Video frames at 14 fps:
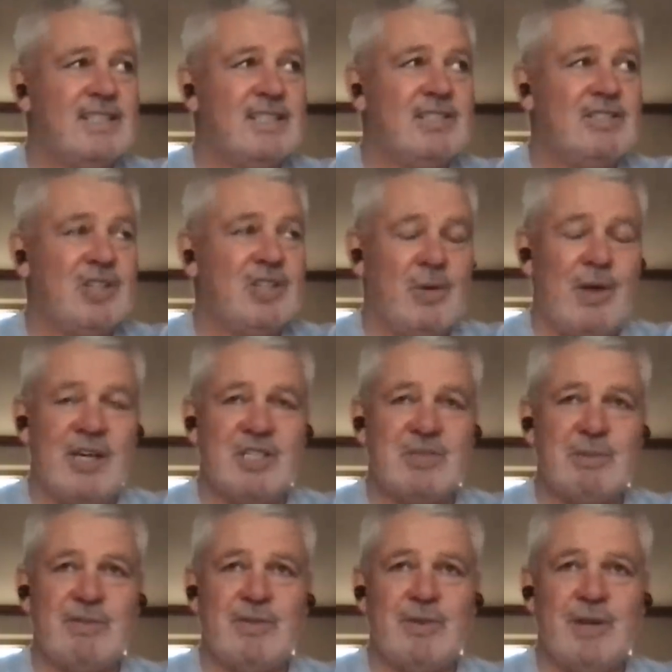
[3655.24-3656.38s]
two hours
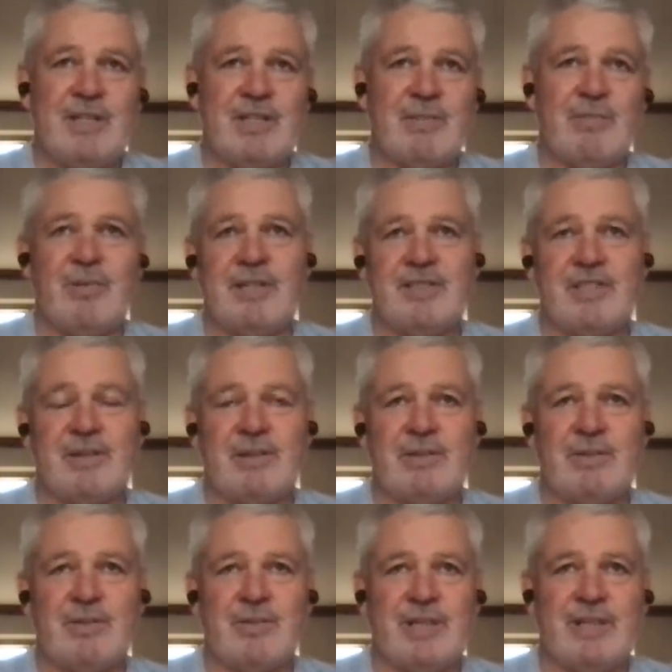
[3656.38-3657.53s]
beforehand to the press, so it had
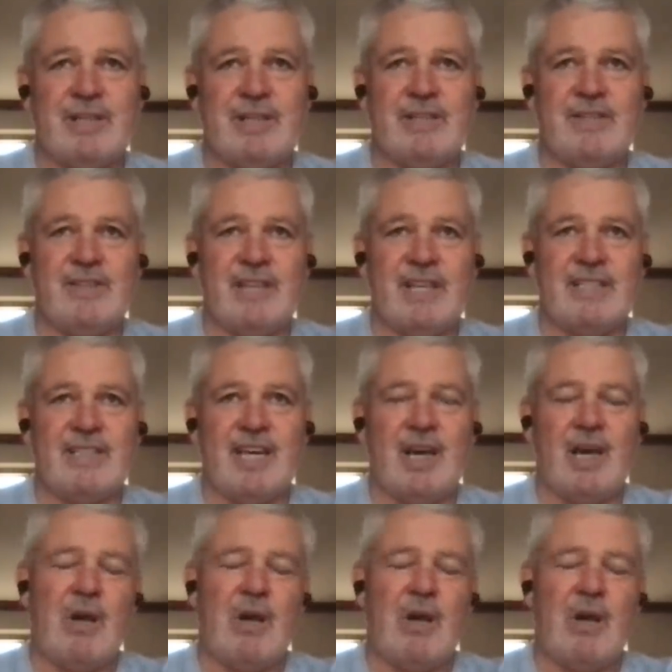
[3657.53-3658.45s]
already leaked out.